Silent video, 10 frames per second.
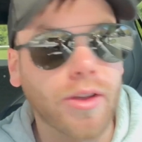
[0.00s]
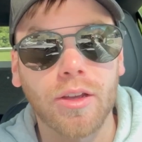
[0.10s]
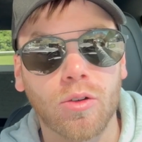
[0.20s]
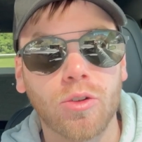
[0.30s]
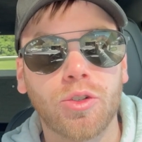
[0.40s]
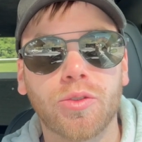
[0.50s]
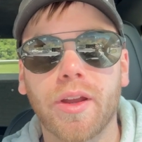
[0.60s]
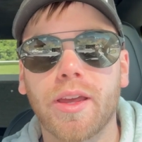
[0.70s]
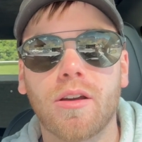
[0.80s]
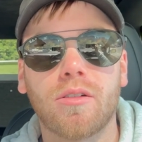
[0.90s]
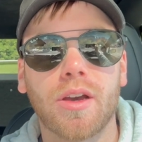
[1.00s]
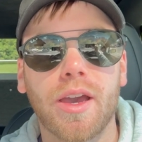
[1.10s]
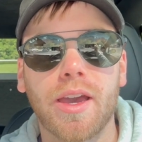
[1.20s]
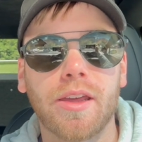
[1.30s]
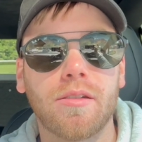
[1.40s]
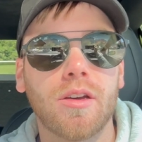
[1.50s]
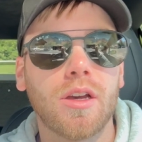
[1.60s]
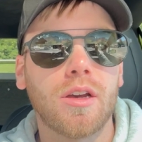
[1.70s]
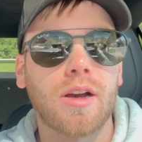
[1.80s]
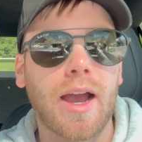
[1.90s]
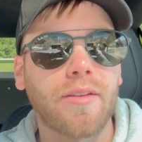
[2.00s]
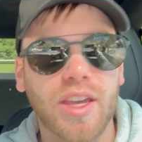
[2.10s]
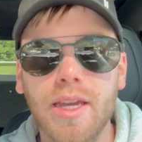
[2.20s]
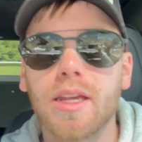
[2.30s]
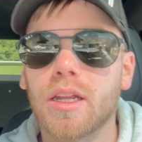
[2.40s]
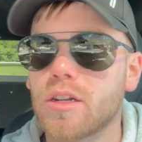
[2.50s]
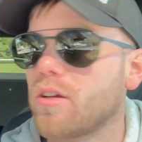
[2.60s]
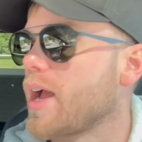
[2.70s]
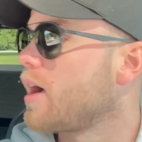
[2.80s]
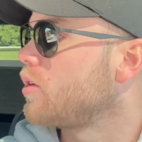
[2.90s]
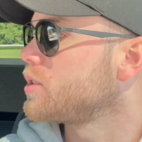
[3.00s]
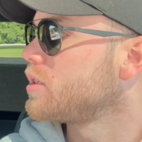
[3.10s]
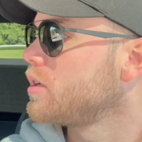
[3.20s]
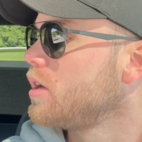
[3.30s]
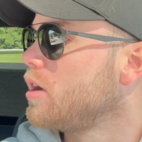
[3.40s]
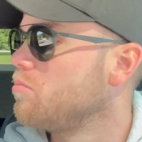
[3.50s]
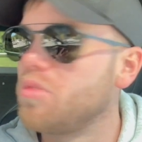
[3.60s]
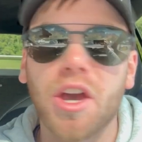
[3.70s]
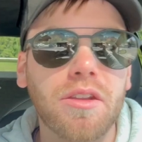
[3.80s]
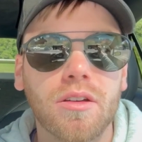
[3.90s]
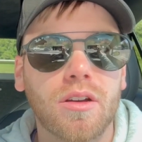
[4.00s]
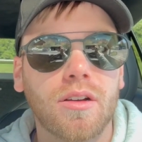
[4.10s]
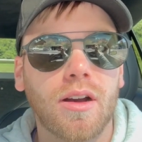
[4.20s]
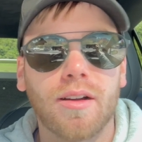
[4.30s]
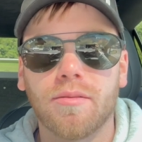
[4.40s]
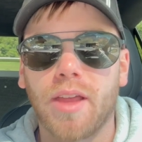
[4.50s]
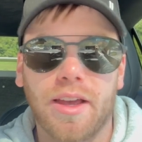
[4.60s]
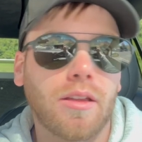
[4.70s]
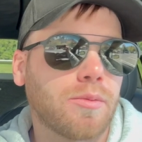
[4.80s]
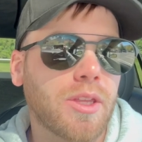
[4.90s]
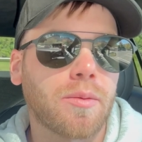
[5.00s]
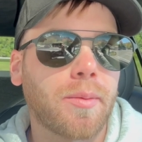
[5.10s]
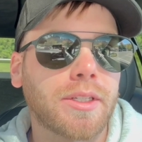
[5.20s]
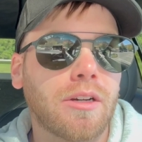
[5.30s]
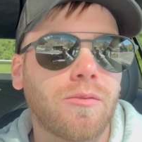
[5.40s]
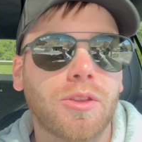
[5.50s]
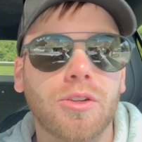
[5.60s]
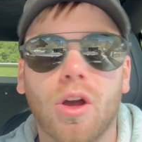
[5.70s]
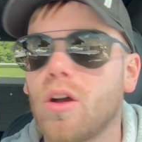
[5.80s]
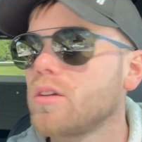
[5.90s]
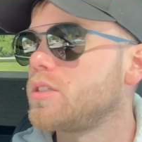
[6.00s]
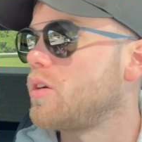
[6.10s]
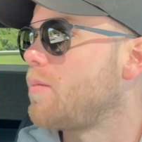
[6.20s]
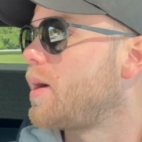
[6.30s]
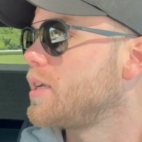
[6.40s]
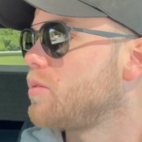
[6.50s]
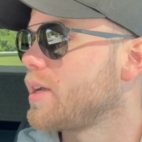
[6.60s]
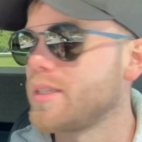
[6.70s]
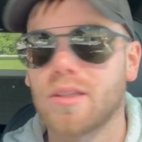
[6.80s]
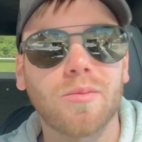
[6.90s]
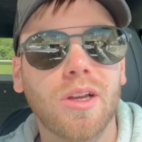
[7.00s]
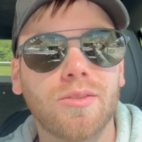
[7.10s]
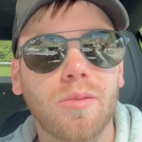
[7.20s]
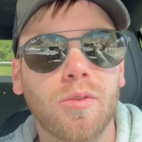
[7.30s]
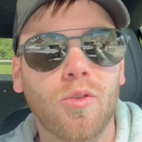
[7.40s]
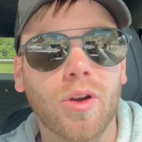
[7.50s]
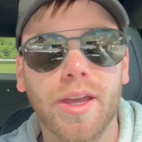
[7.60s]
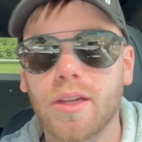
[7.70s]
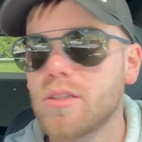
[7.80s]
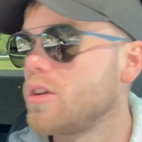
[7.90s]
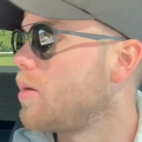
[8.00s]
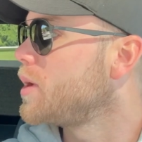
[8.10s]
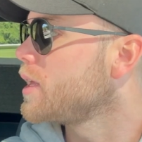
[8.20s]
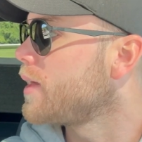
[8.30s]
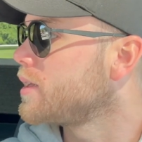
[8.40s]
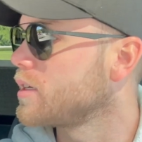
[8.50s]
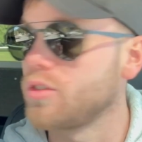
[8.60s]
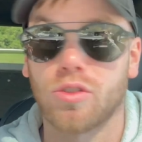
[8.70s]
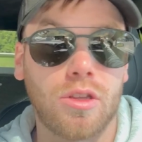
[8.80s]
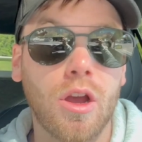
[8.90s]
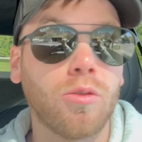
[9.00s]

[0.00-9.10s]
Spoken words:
getting groceries right now, and I have a key to get into their house, but like I'll just be there by myself with their dog, so I might as well get some stuff done beforehand. So I'm gonna get that done, because there's no